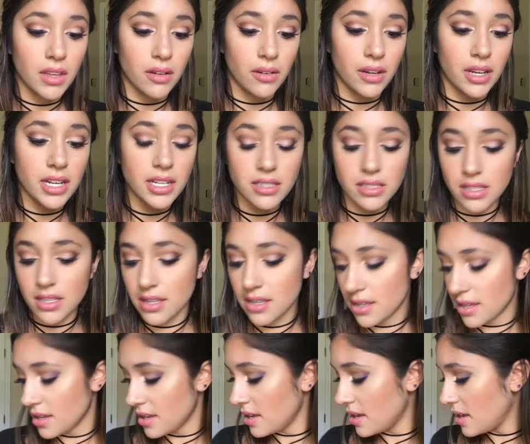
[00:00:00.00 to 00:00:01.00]
All right.
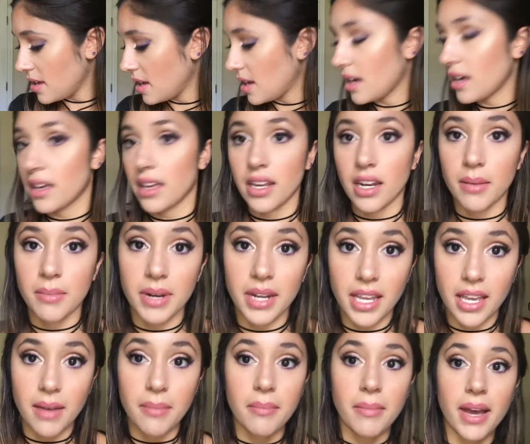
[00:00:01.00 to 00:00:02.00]
And I'm
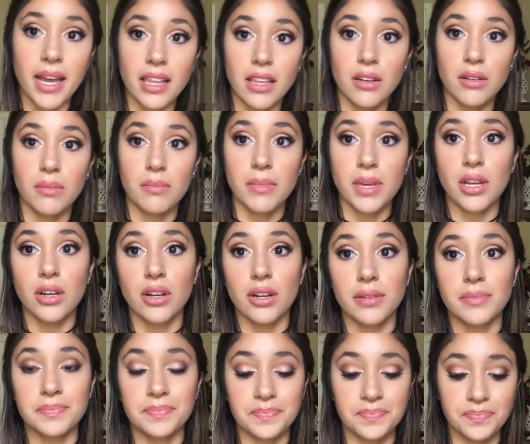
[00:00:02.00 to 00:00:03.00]
gonna get my little
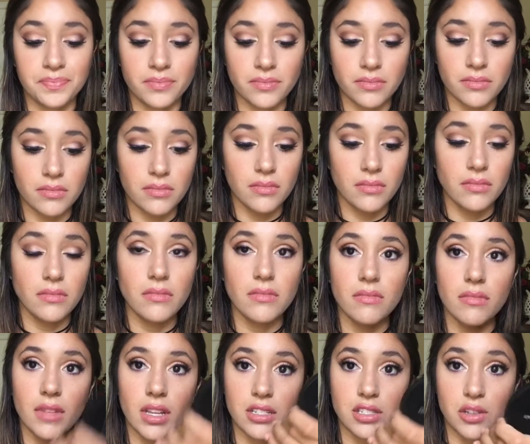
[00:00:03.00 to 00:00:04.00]
mirror
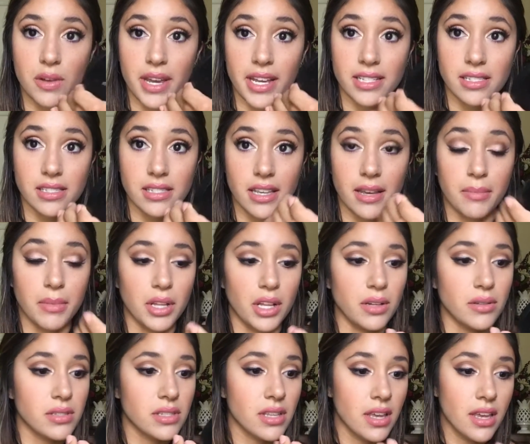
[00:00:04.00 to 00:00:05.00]
so I can see up
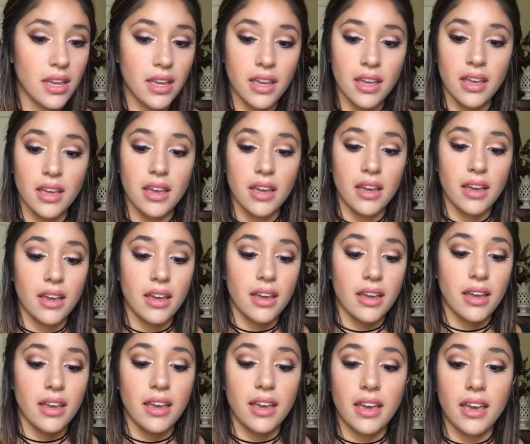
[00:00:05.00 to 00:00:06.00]
close.
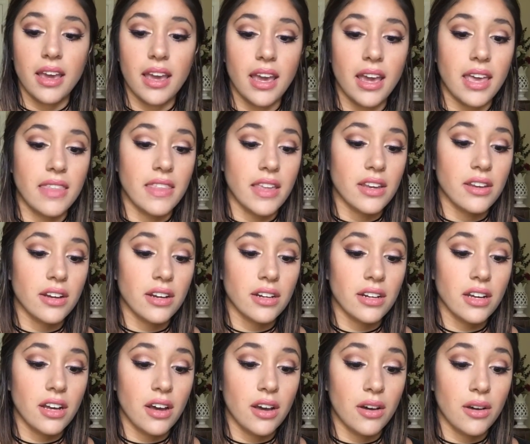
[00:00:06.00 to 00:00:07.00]
And then you're
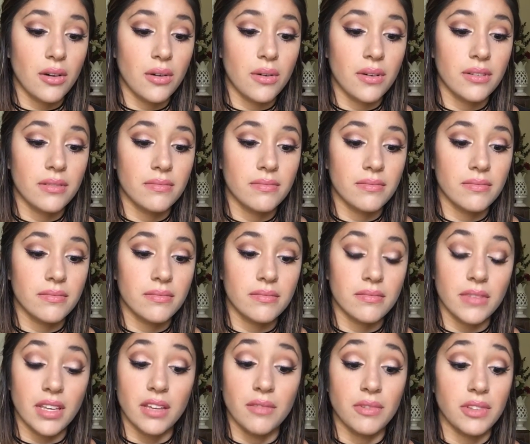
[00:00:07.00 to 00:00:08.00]
gonna go
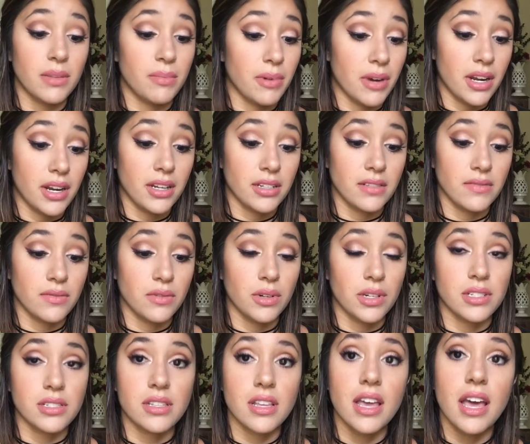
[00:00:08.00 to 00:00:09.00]
in with the product, of
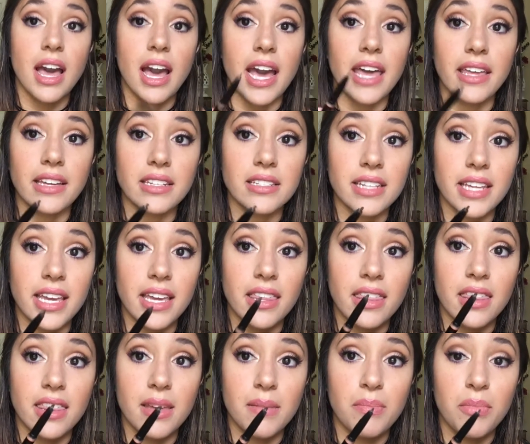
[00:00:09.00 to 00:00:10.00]
course. I like to
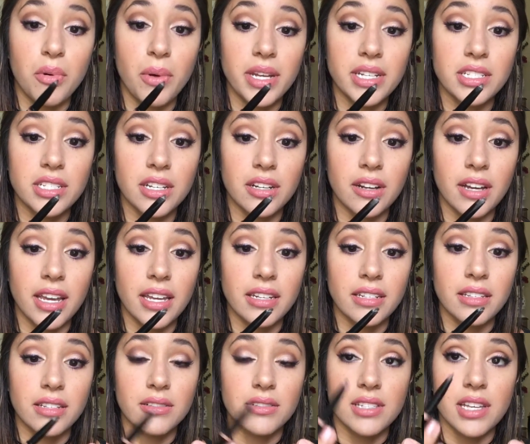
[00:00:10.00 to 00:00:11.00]
take the pointier
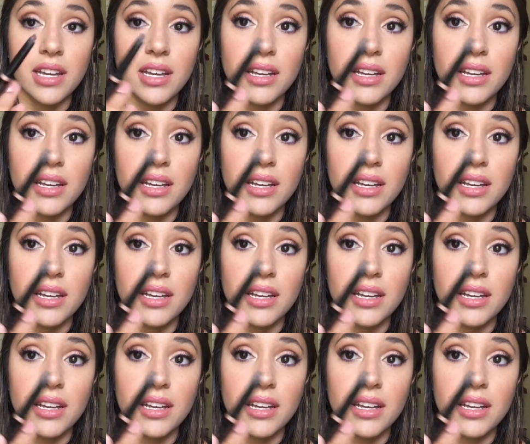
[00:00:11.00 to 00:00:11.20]
end. There's